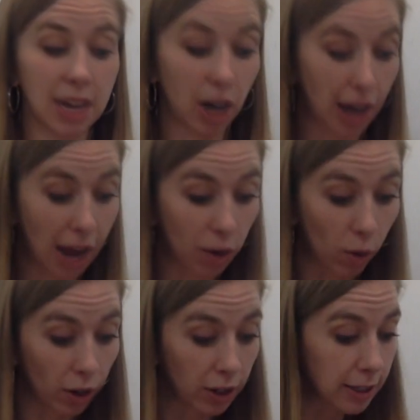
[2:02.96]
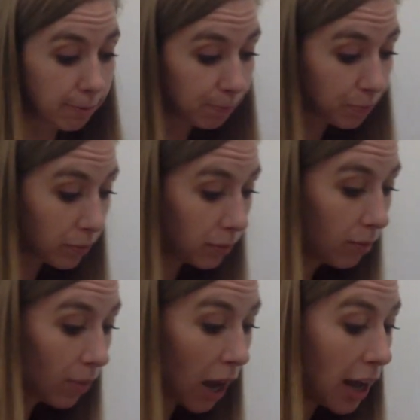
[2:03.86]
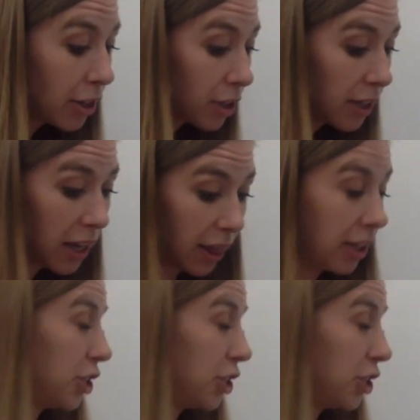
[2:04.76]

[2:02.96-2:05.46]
here at headquarters. Underneath